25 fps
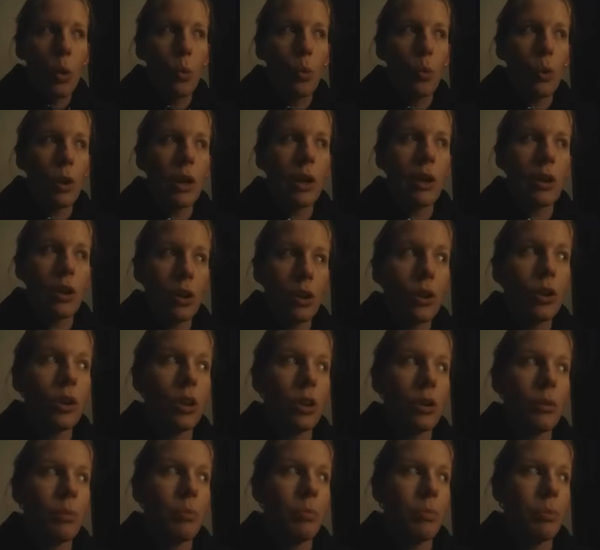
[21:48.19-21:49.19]
we
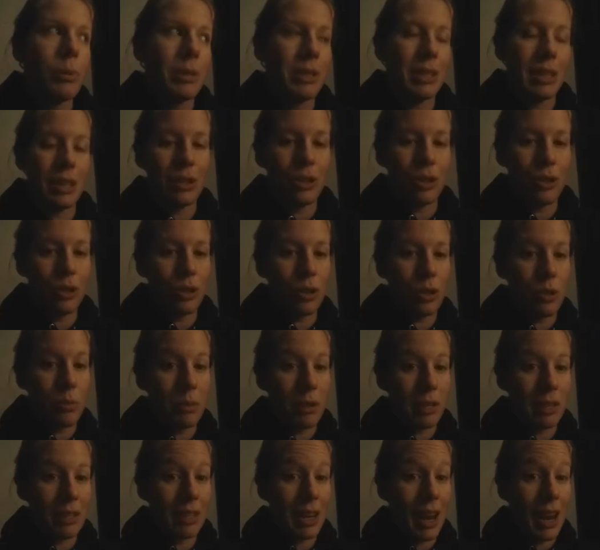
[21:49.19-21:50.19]
could potentially
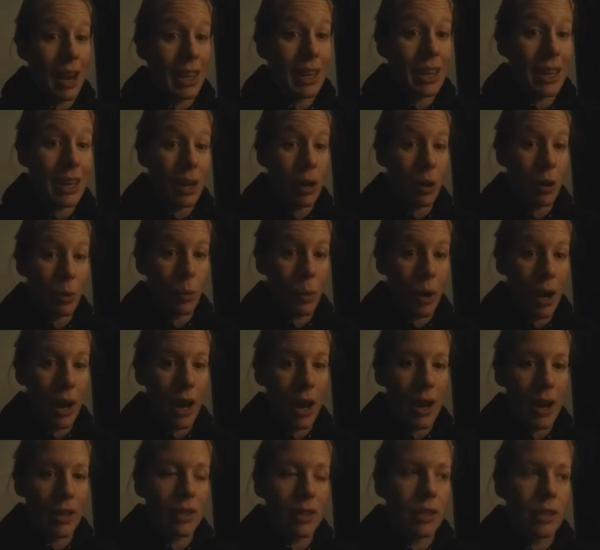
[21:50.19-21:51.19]
be taking
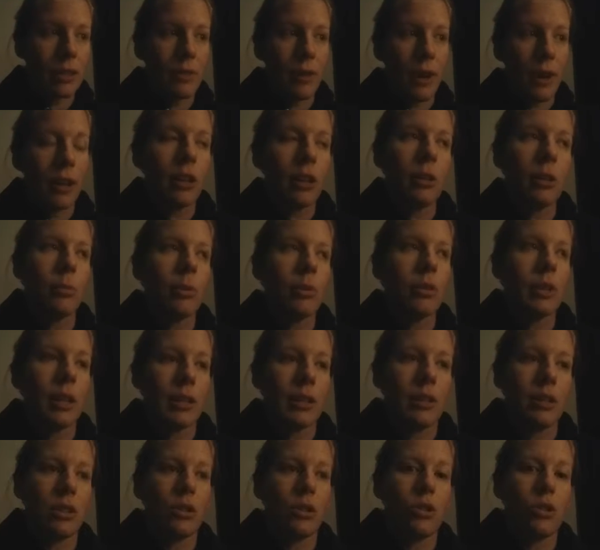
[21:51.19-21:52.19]
away these valuable
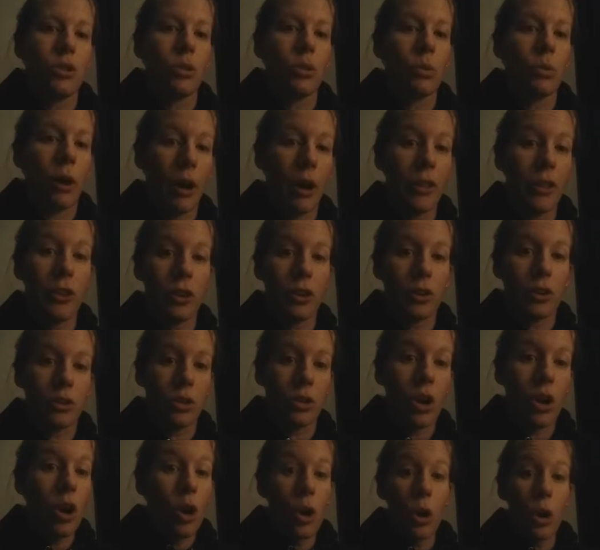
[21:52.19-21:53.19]
lessons to
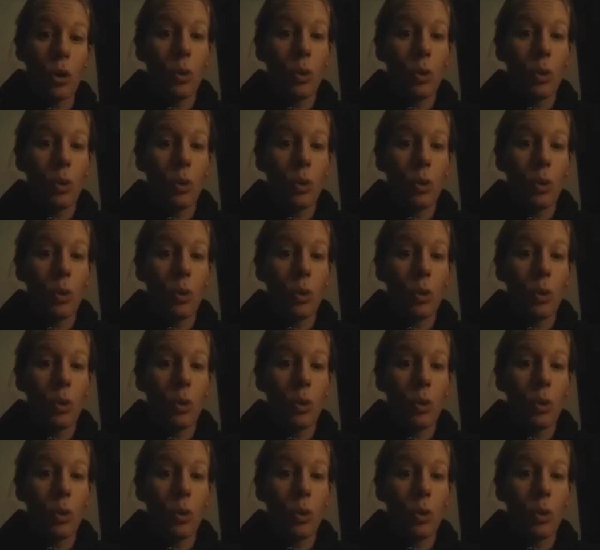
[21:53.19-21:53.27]
others